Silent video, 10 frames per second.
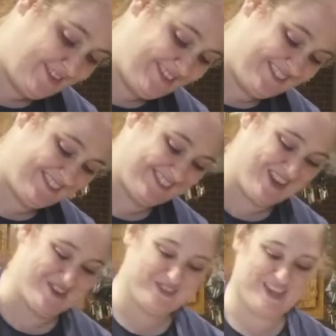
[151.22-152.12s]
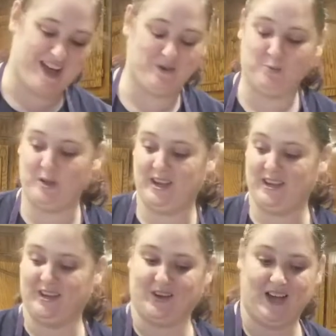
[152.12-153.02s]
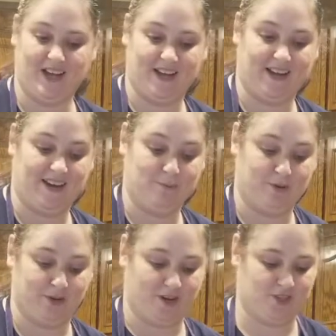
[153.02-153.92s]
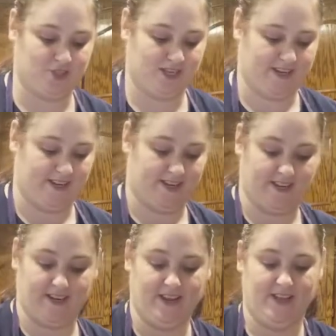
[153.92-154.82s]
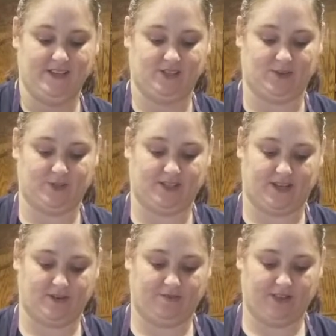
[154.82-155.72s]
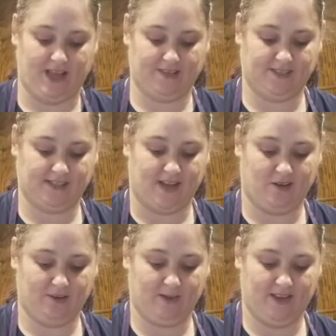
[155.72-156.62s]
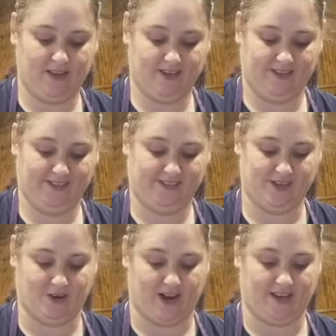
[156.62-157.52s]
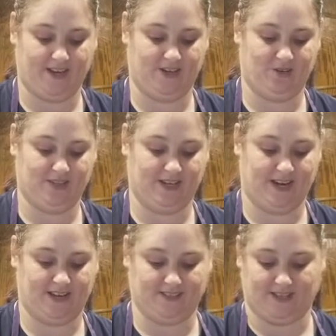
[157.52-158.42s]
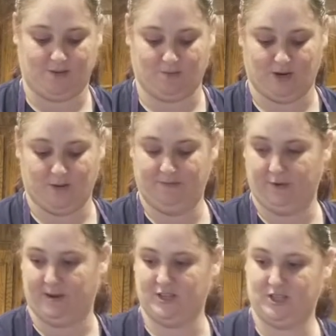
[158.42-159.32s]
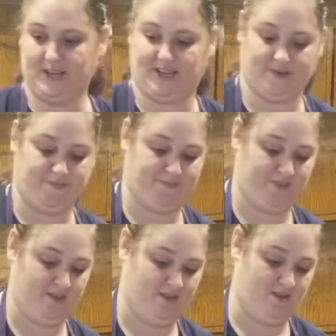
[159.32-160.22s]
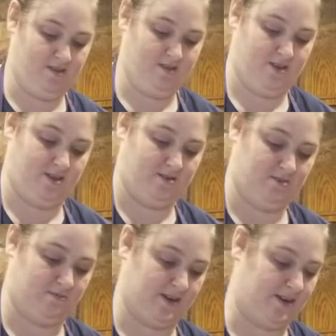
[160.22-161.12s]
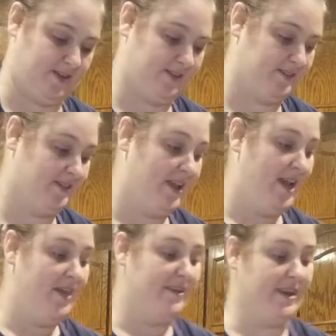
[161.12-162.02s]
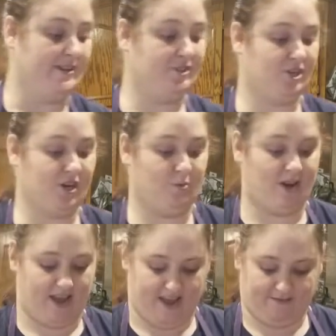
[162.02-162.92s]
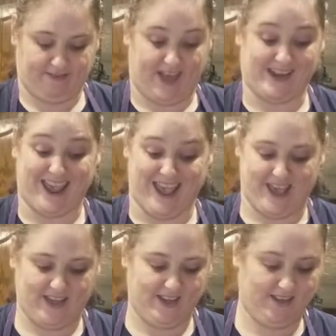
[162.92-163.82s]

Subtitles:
so that we can go ahead and put our chicken in it. So I'm just gonna flatten this out a bit so I can use it as a rub for my chicken. All right. Next, you're gonna wanna have that egg